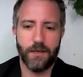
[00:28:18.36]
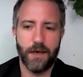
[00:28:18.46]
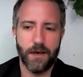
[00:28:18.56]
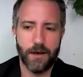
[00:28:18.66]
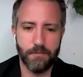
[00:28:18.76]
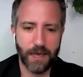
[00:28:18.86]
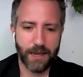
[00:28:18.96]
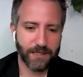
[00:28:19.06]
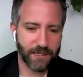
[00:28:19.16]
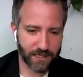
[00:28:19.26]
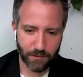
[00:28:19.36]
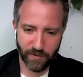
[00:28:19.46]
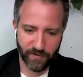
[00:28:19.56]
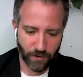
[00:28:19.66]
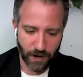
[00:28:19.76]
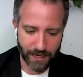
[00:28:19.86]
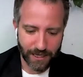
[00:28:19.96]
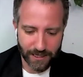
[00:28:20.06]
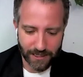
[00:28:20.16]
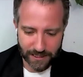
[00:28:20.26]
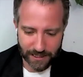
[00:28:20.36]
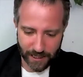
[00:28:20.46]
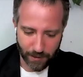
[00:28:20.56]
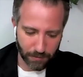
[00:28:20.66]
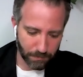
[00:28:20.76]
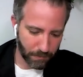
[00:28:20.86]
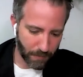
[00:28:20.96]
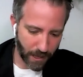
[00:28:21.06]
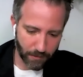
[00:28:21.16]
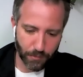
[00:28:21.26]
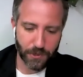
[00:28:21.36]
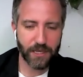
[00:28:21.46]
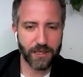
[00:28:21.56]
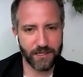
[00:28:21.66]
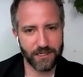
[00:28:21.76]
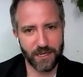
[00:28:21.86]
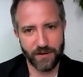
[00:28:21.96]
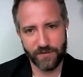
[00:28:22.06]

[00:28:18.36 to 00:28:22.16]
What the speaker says: And as I said before, I eat, sleep, and breathe this stuff.